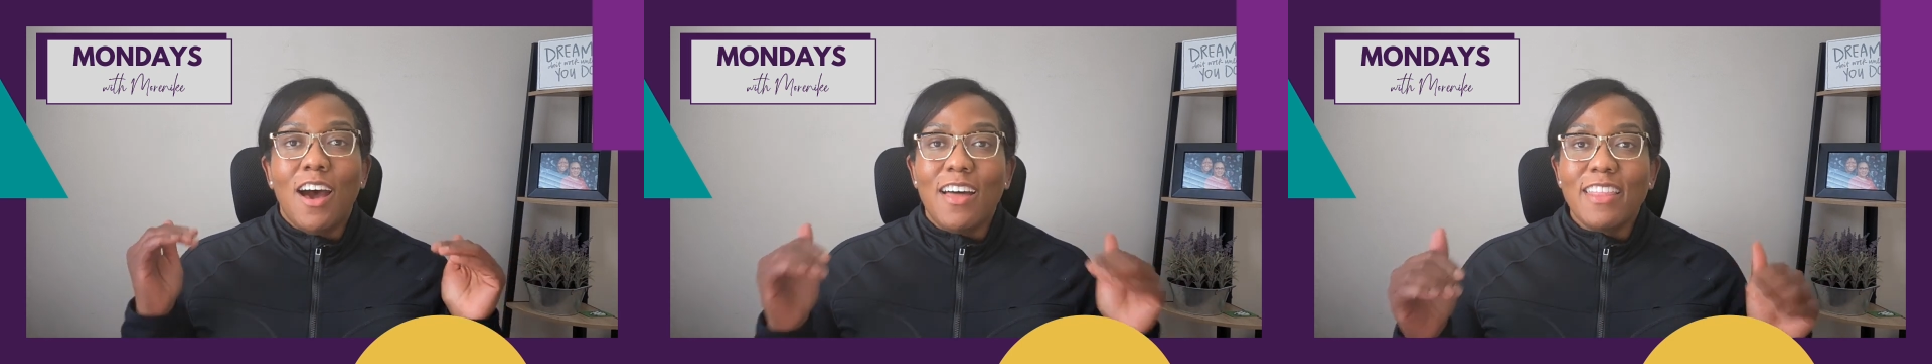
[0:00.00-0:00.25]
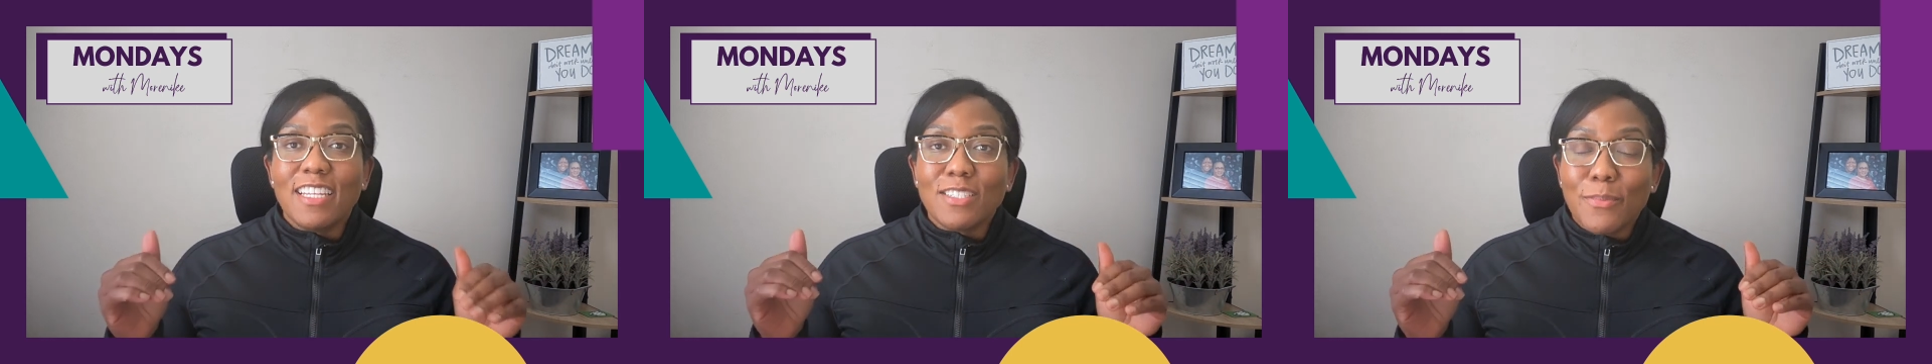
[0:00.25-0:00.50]

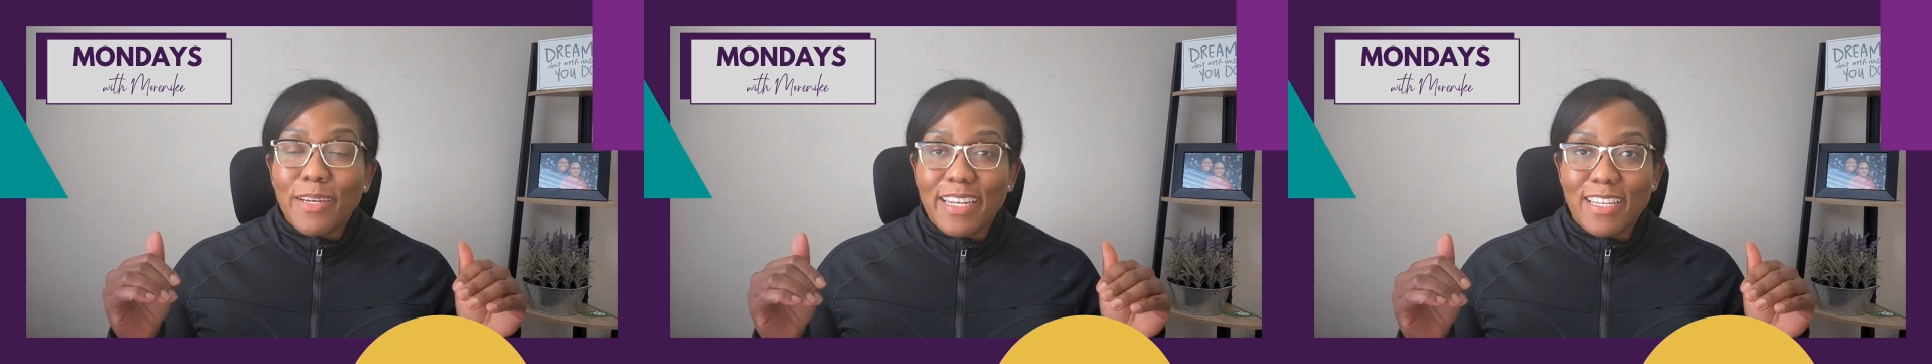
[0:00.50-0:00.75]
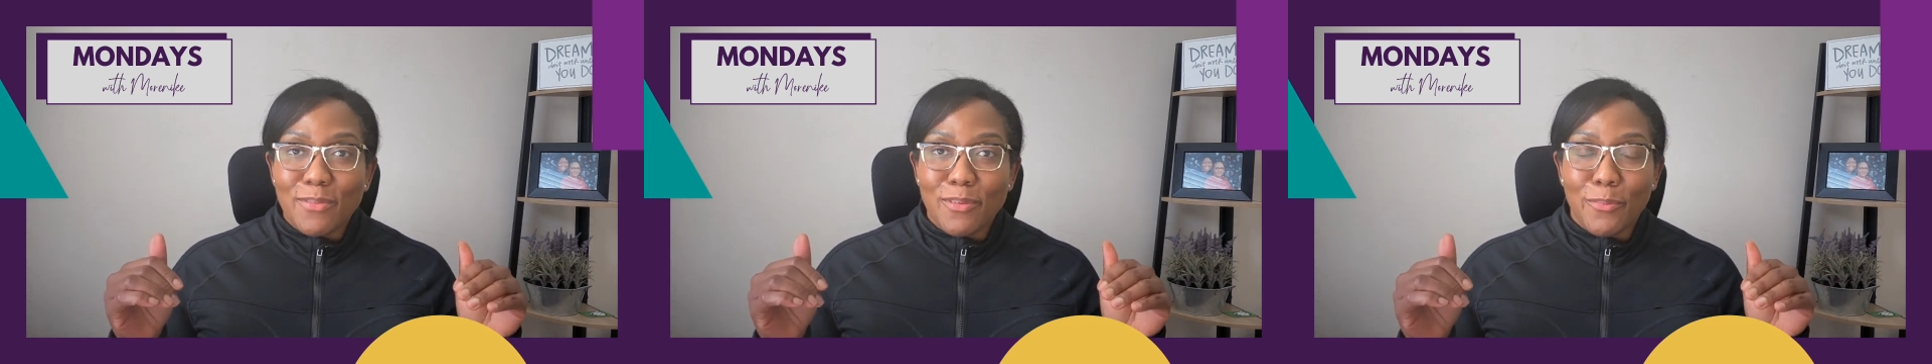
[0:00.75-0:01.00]
On this
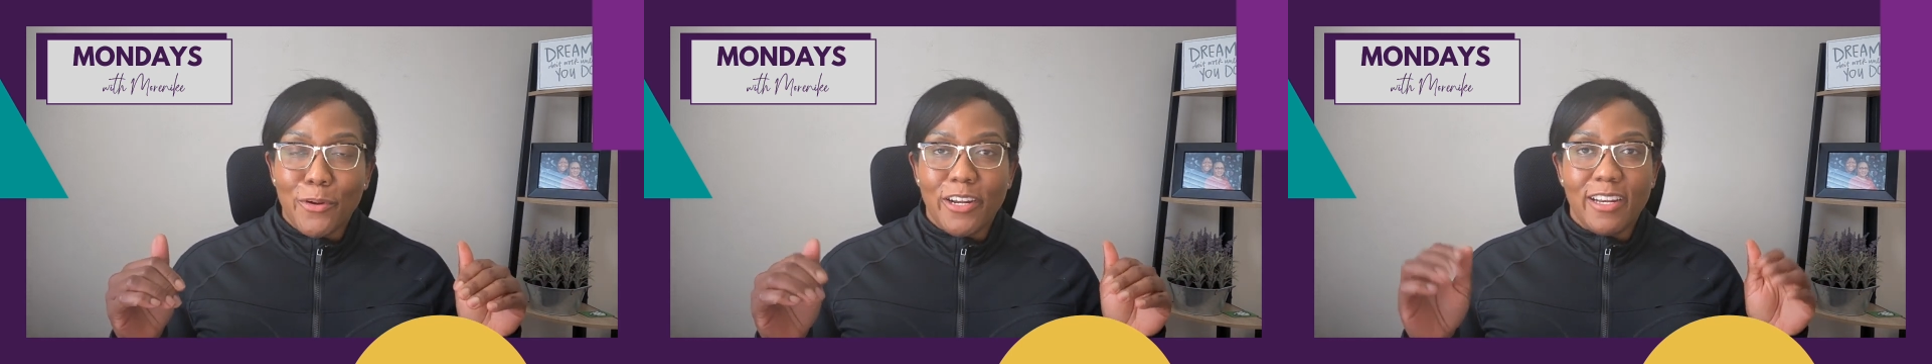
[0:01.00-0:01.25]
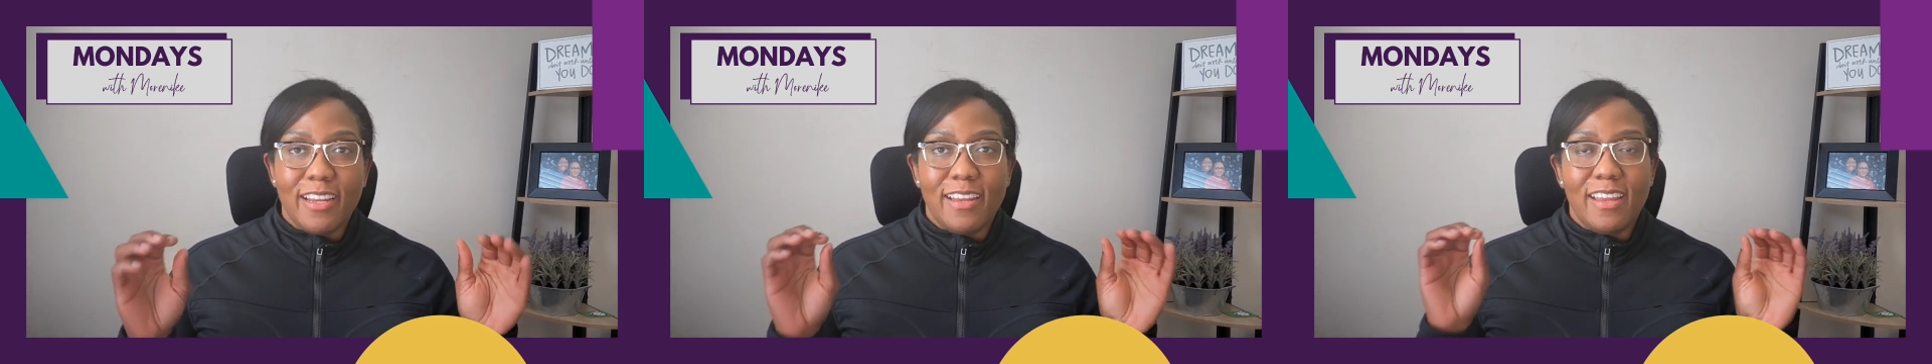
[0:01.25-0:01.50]
Mondays with
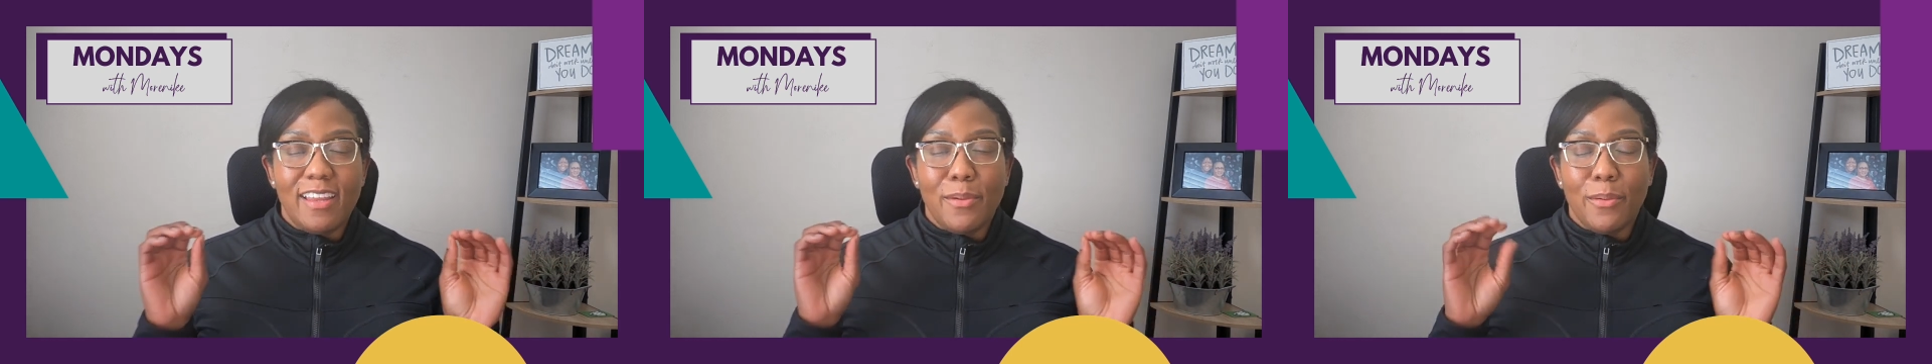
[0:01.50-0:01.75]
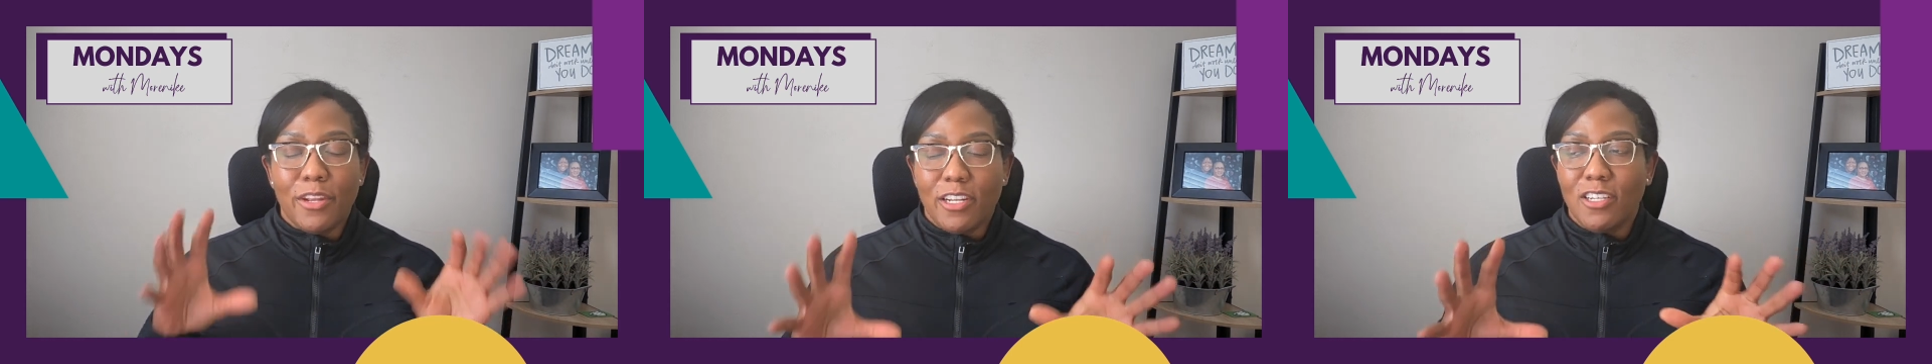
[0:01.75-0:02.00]
Moriniki,
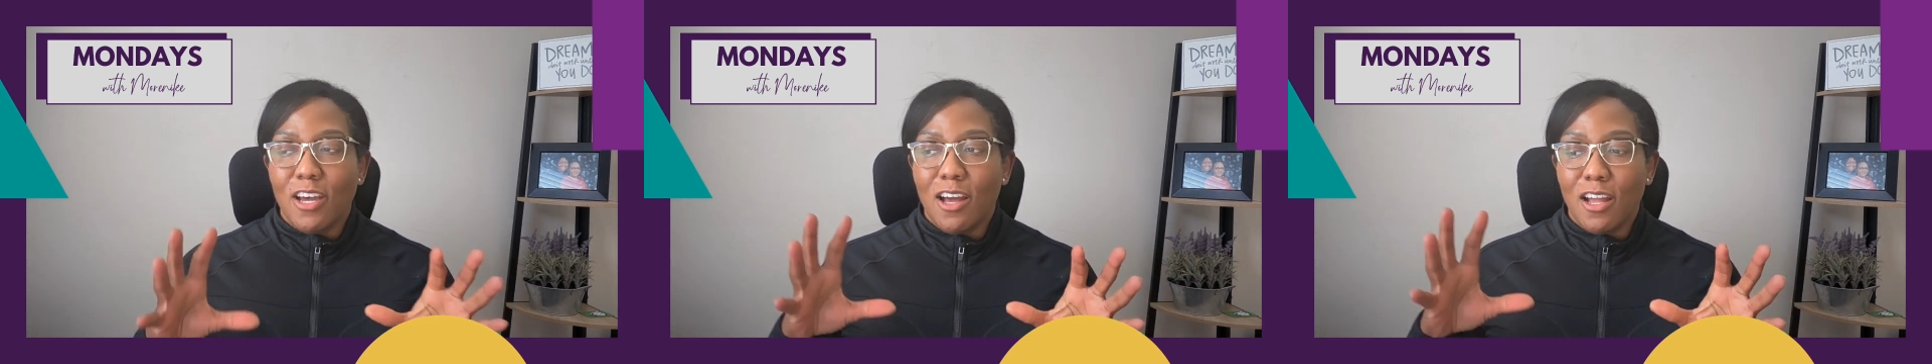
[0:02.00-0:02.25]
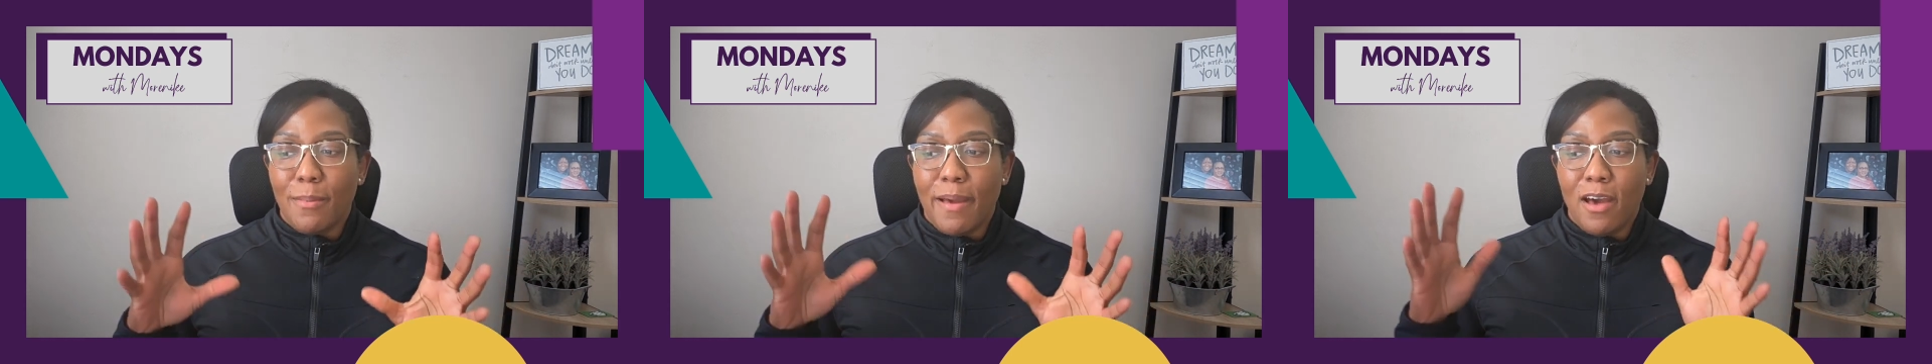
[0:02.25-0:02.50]
we want to
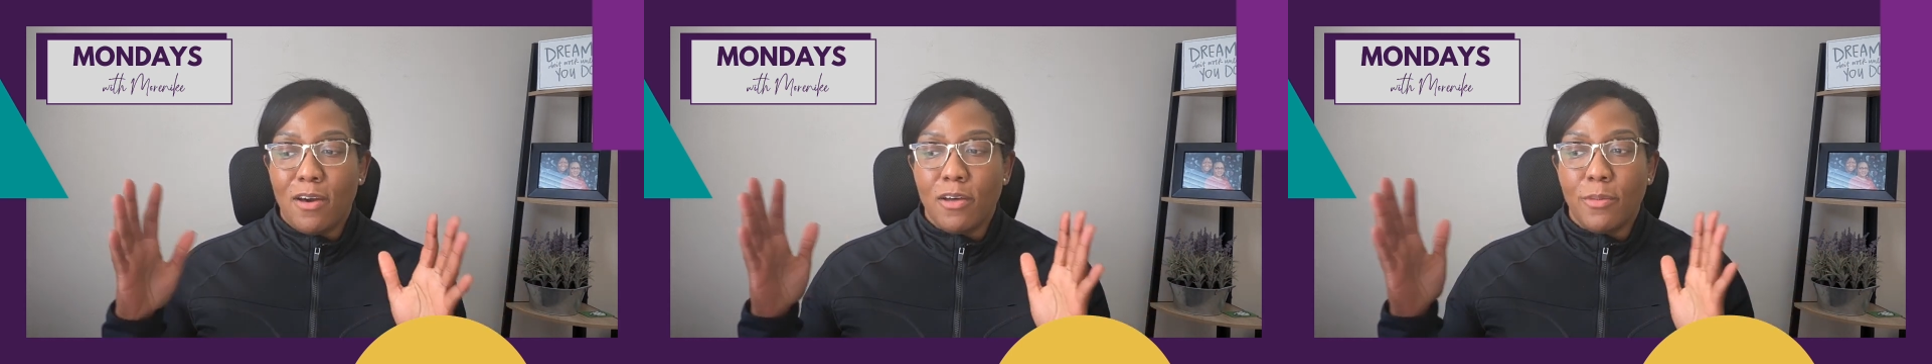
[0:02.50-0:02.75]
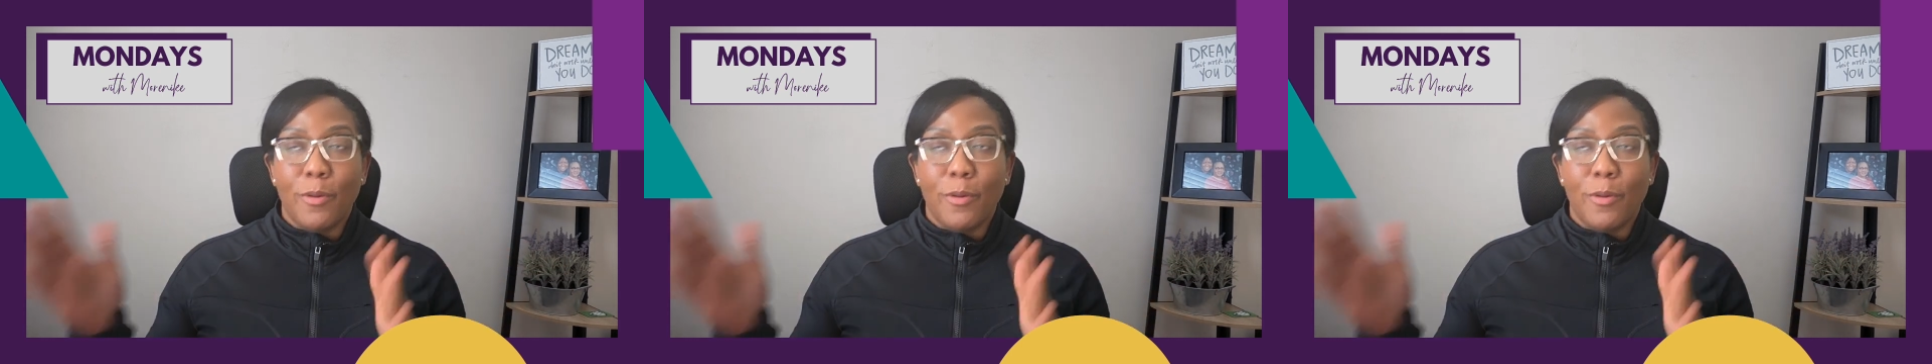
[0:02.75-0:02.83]
talk about